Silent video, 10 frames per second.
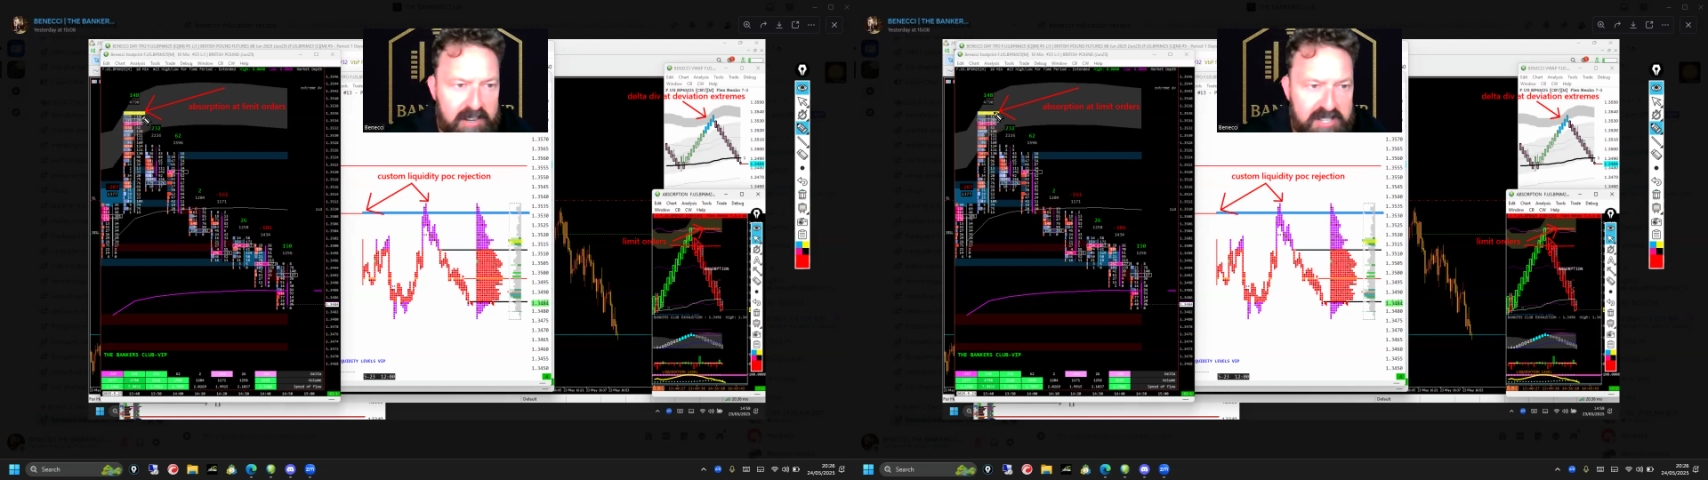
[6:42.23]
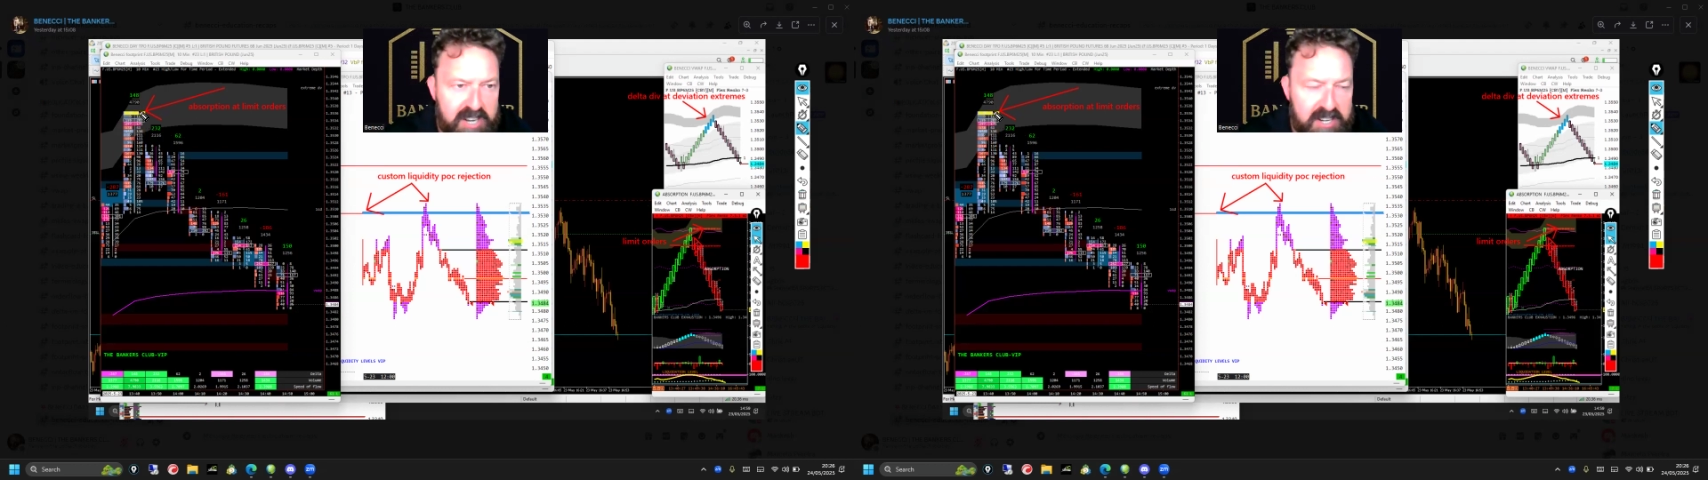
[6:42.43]

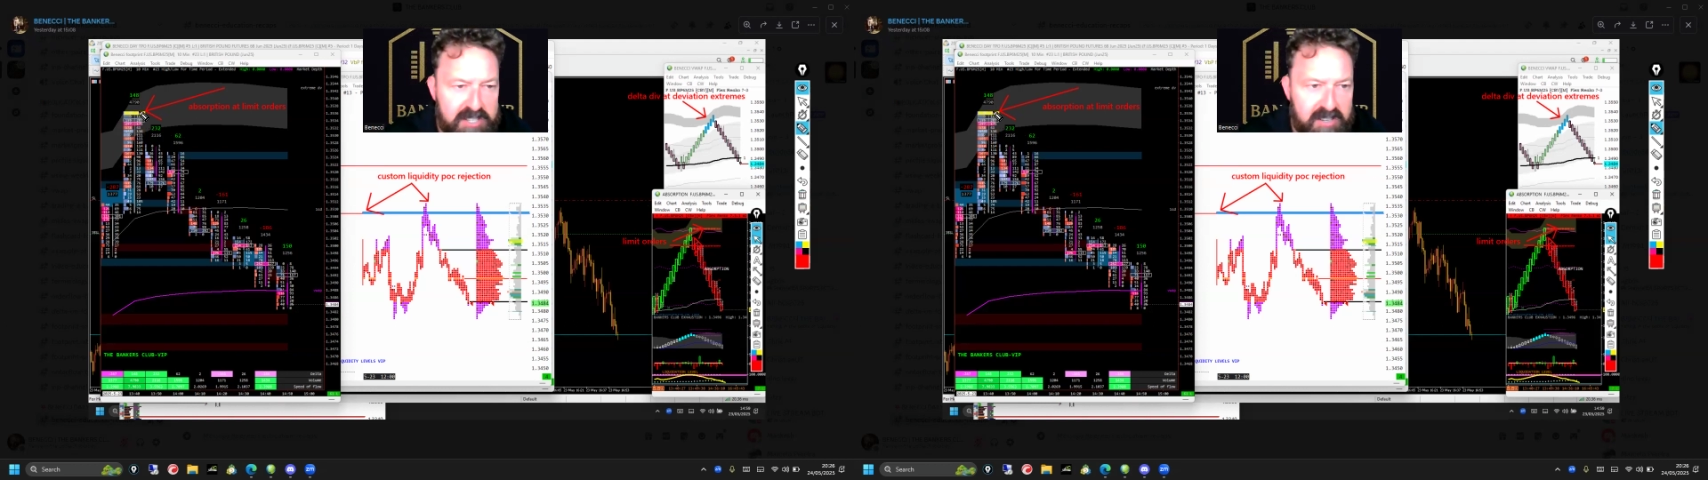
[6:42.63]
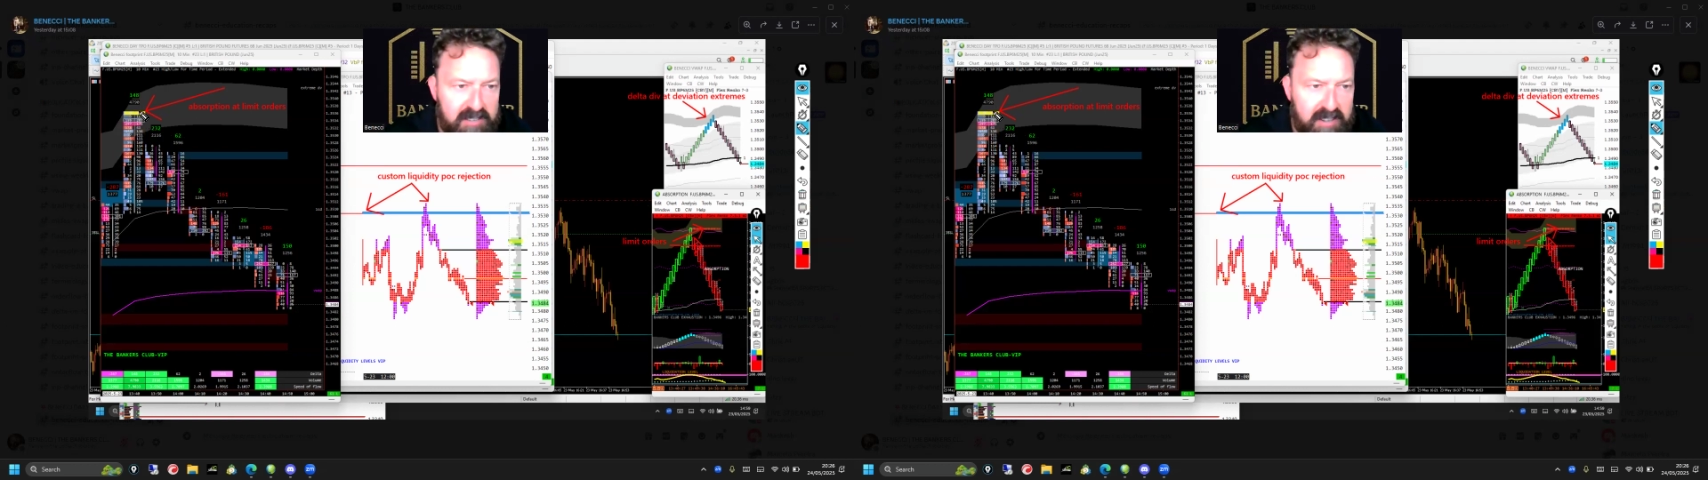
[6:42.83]

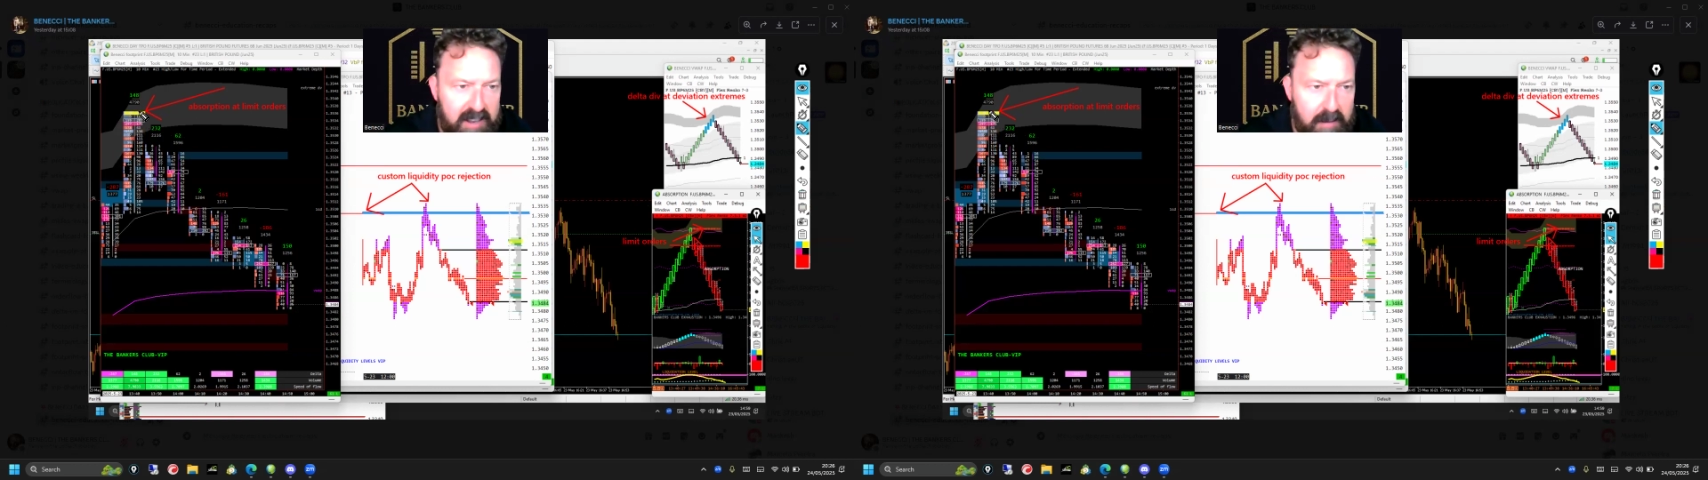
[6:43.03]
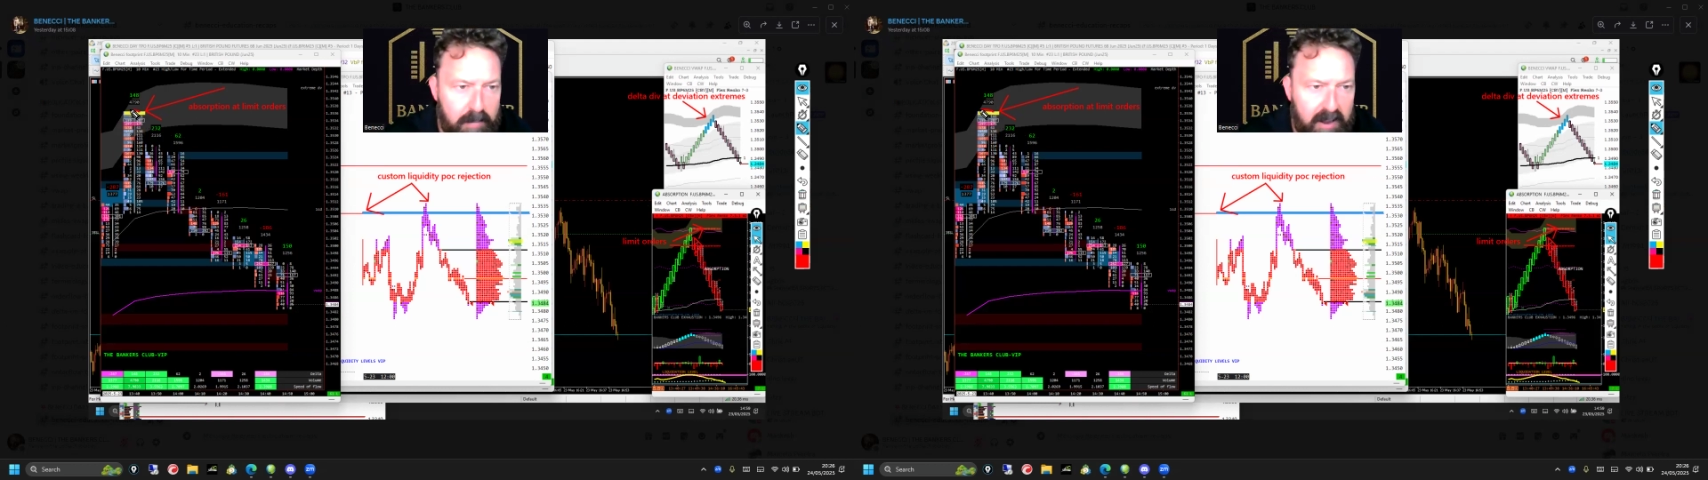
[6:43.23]
rejection
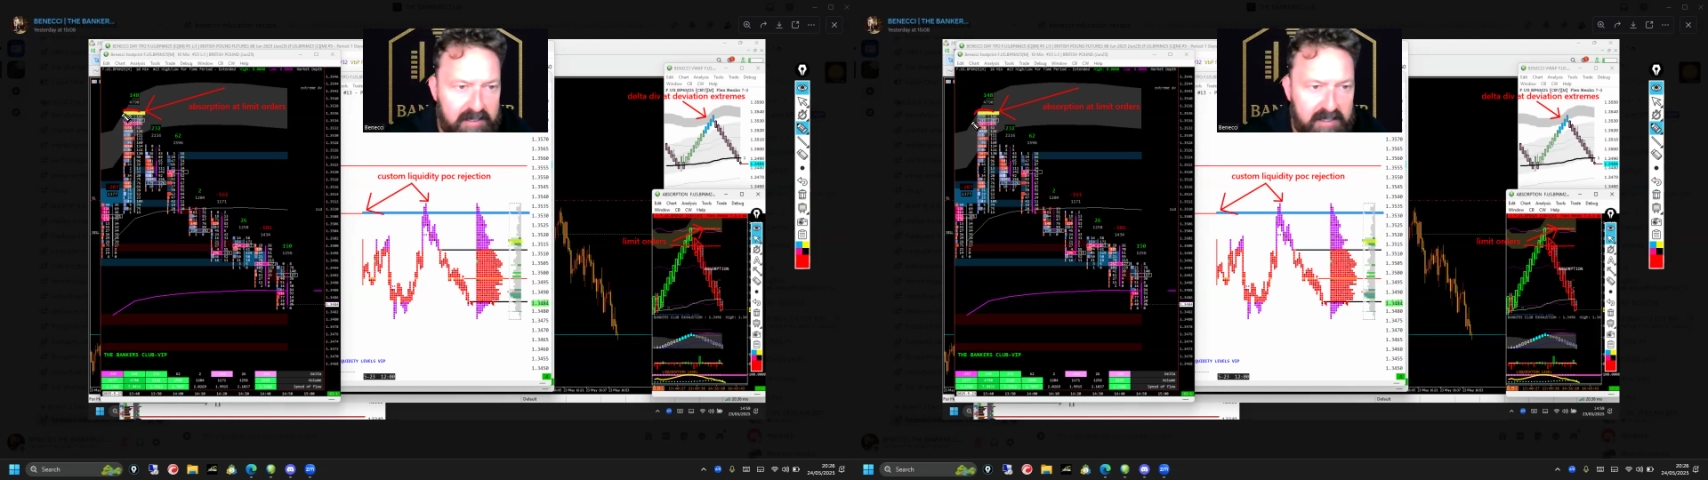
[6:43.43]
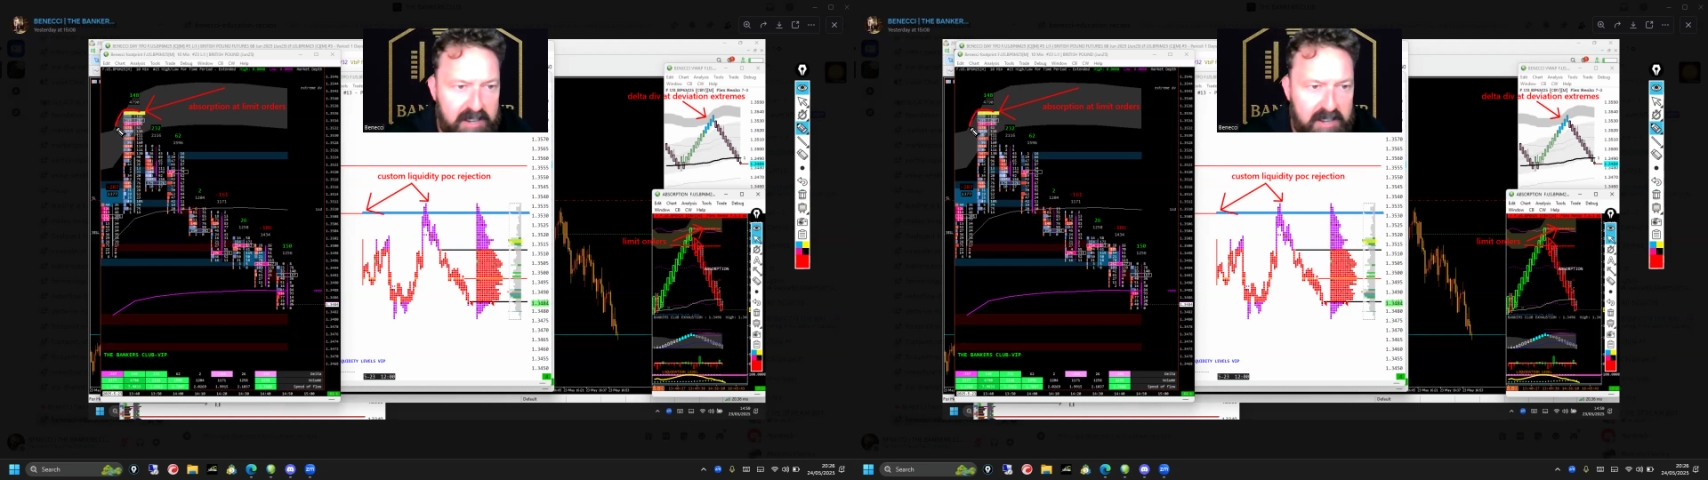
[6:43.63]
taking place.